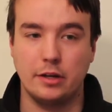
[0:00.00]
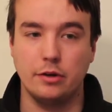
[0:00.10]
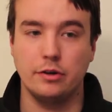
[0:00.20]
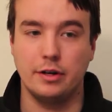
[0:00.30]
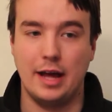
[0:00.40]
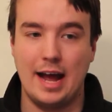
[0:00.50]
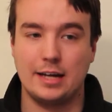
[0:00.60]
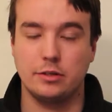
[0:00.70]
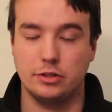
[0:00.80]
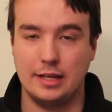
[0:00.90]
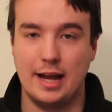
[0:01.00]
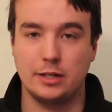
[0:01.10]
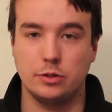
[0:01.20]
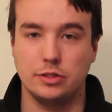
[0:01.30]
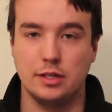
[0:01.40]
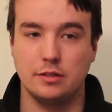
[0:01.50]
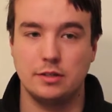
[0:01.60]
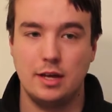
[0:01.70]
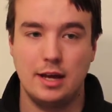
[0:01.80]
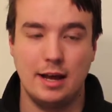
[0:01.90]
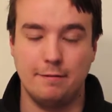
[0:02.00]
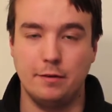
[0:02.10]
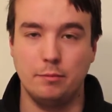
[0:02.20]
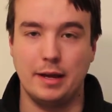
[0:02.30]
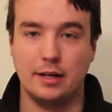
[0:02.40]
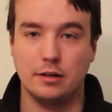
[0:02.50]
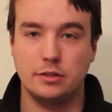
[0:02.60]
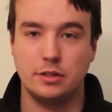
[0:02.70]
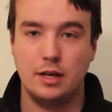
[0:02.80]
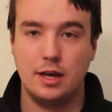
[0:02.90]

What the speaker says: good actors and actresses and filmmakers,